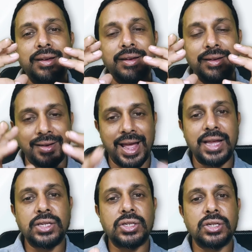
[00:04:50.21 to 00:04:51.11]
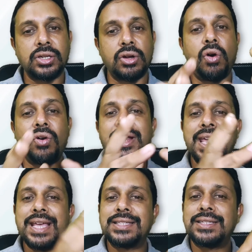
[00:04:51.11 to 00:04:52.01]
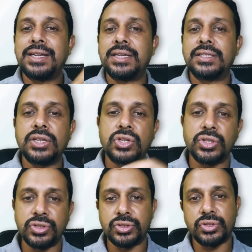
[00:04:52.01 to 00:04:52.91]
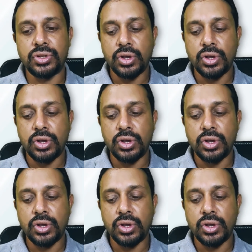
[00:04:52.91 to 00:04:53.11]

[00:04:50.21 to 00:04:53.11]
rash or hasty decisions,